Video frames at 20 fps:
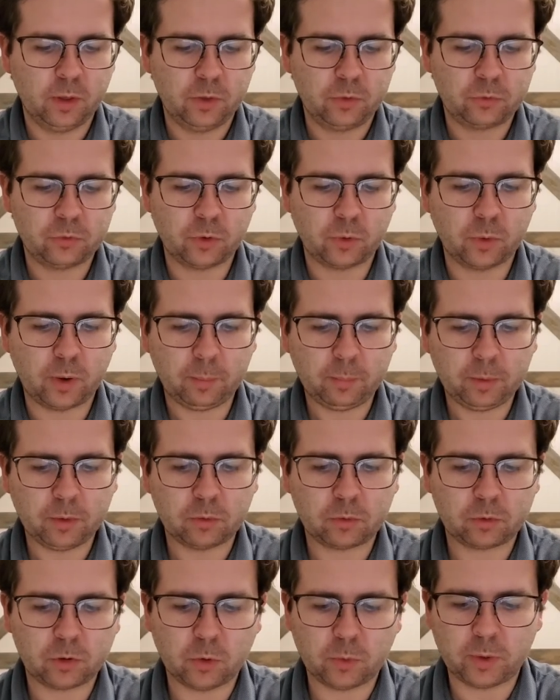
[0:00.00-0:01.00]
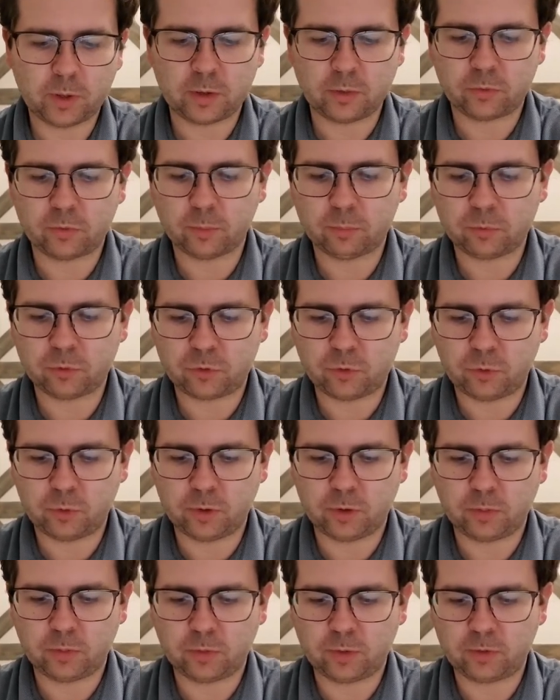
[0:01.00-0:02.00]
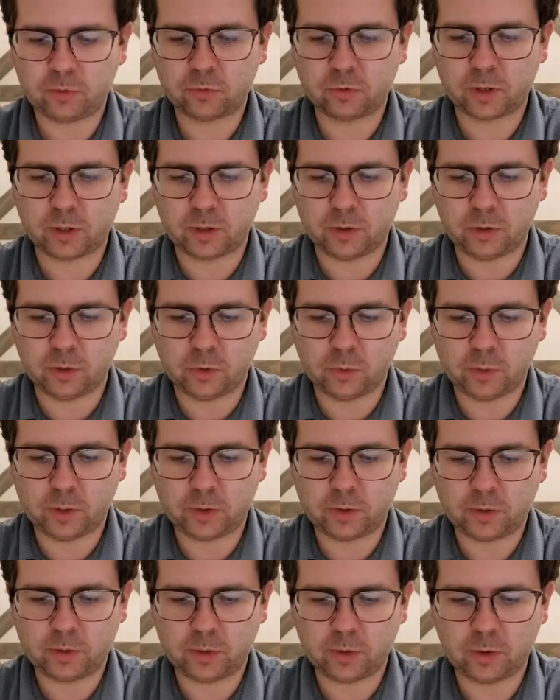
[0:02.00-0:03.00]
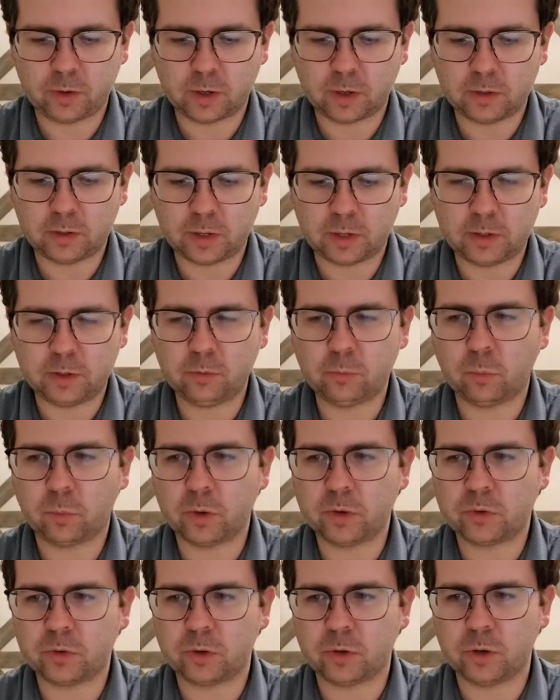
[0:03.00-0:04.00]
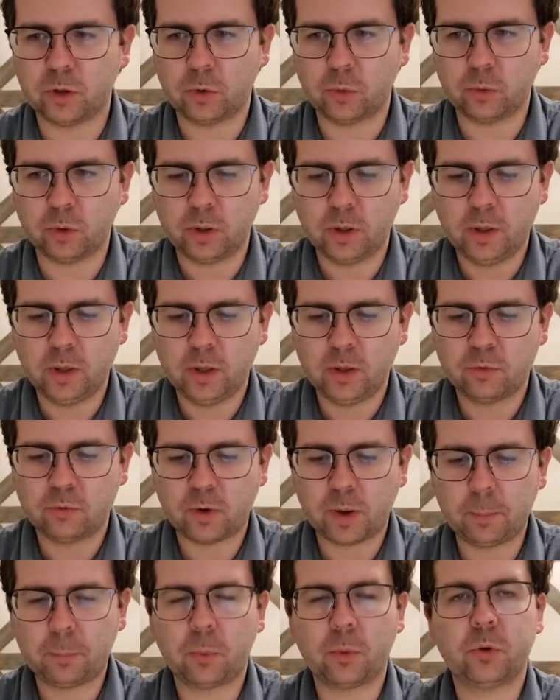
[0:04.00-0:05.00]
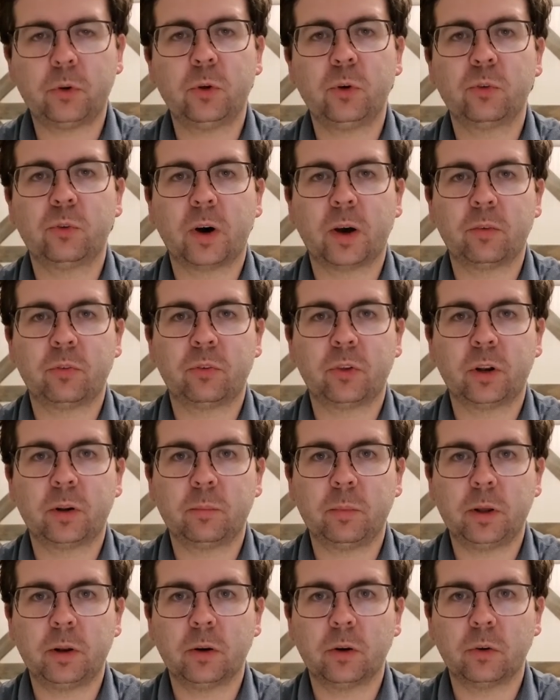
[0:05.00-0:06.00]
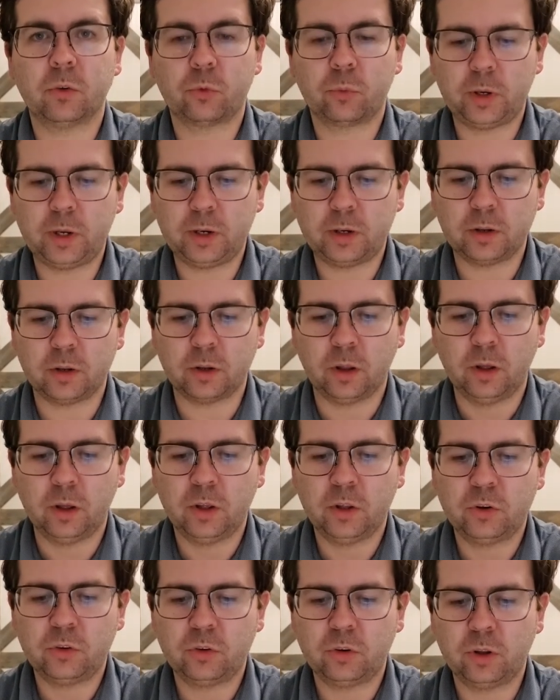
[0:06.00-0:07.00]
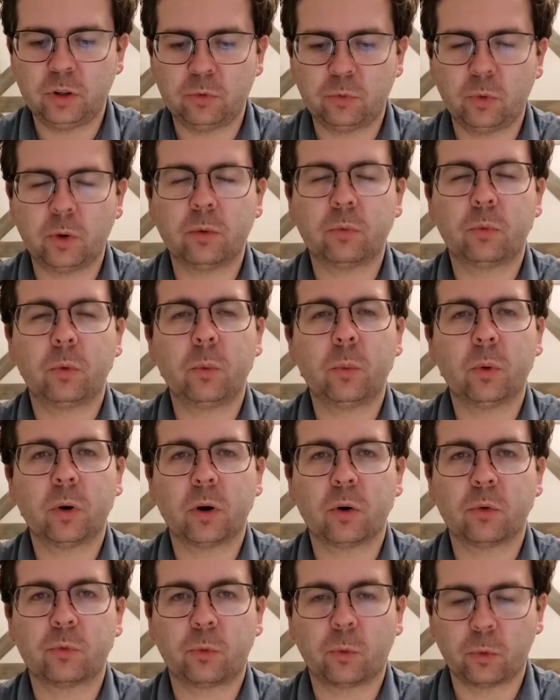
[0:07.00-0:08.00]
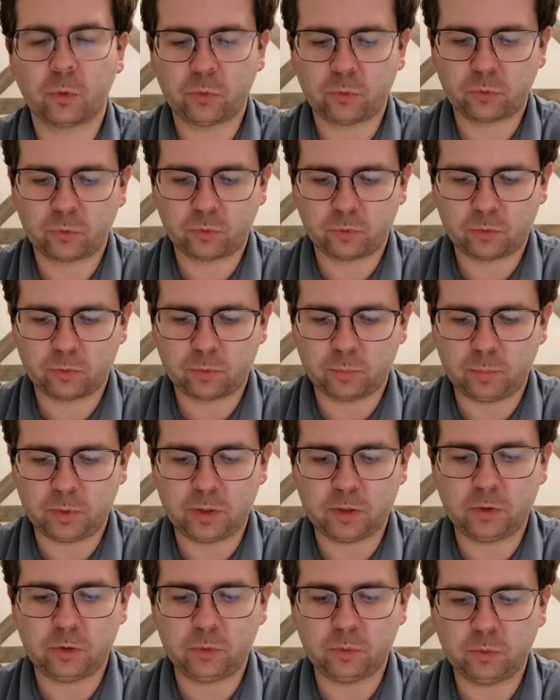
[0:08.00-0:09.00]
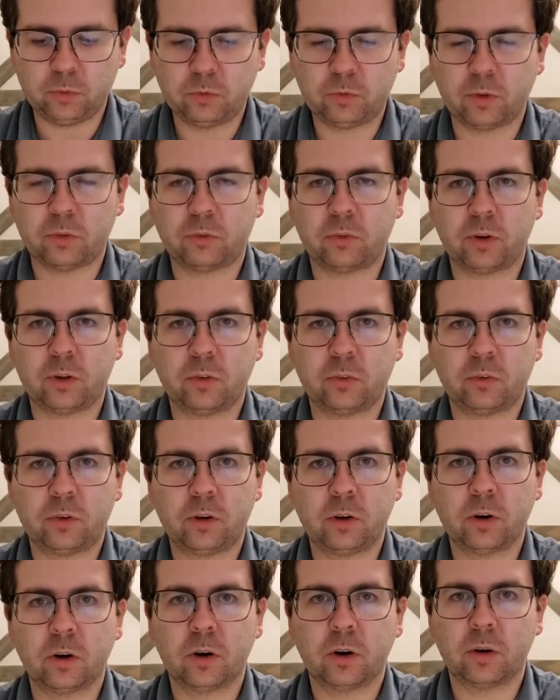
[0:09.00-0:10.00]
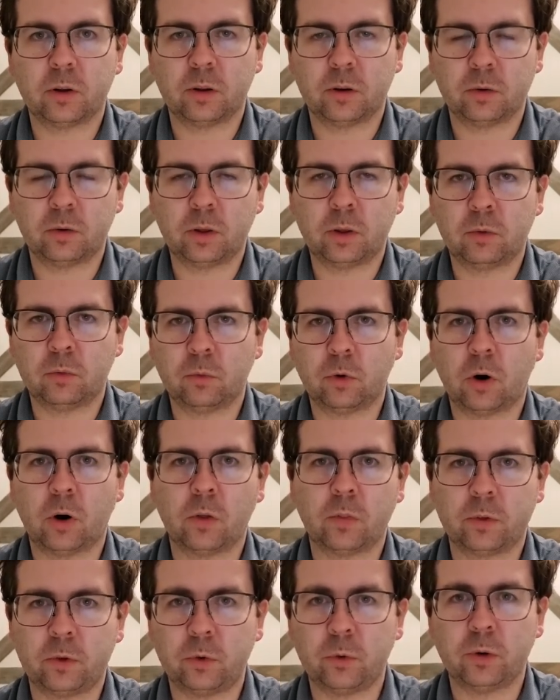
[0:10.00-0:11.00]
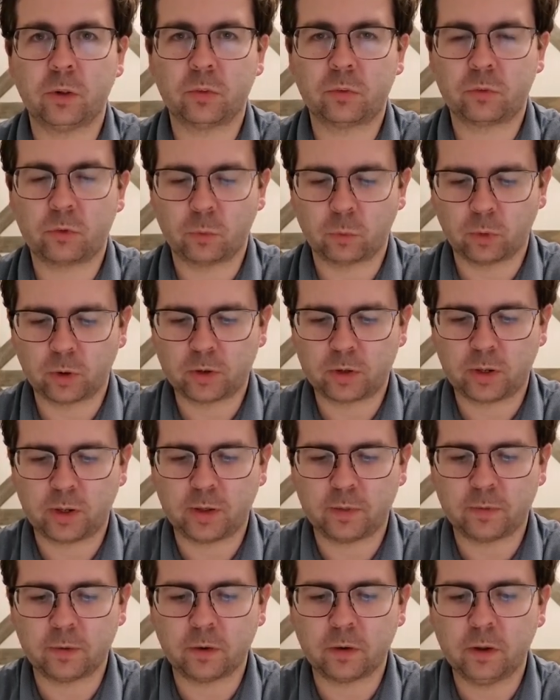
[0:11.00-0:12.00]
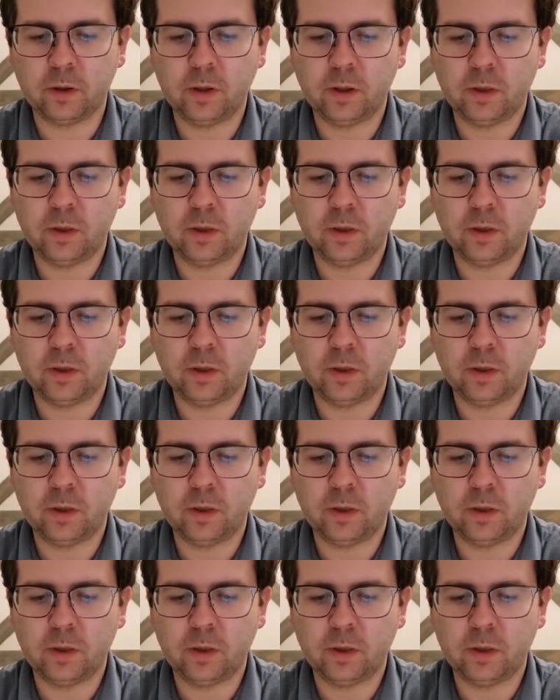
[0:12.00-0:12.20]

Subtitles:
So I'm going to go ahead and substitute in things that I know down here. I did want to note 5.25 centimeters. We need to, if we want our force to be in newtons as it is here and all the units to work together,